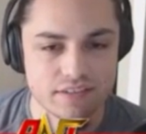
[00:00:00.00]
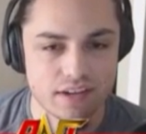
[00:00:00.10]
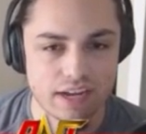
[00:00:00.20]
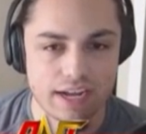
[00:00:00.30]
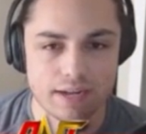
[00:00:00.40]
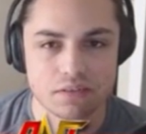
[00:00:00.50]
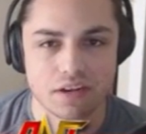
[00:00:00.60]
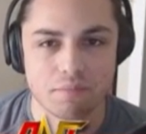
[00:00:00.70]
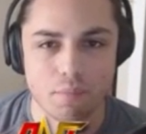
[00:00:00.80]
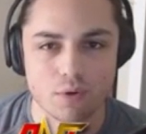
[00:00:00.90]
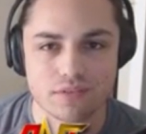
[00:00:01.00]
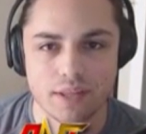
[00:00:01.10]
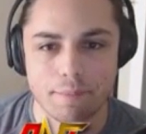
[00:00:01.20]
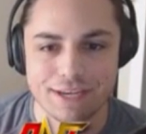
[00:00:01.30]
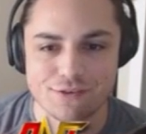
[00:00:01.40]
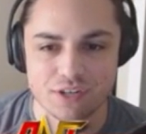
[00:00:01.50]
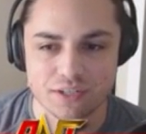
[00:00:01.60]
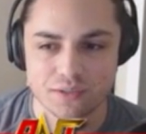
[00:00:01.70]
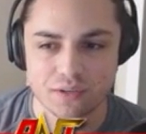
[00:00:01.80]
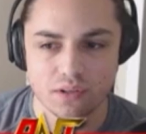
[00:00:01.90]
uh, most of the
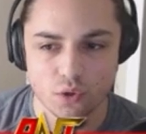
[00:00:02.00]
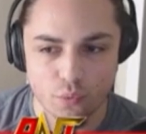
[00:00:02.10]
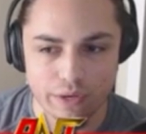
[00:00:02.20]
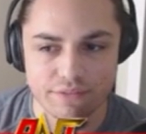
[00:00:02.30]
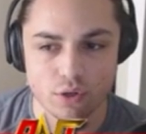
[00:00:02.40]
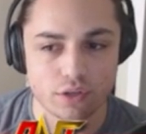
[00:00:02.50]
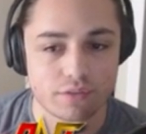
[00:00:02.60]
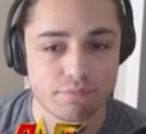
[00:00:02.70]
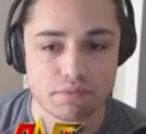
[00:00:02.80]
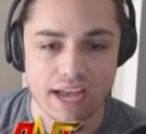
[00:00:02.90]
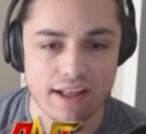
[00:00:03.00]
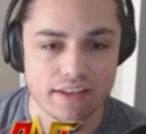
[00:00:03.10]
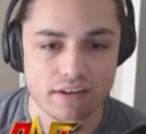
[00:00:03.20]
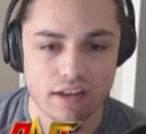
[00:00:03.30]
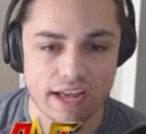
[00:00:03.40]
pitchers. Luke Weaver looked solid. I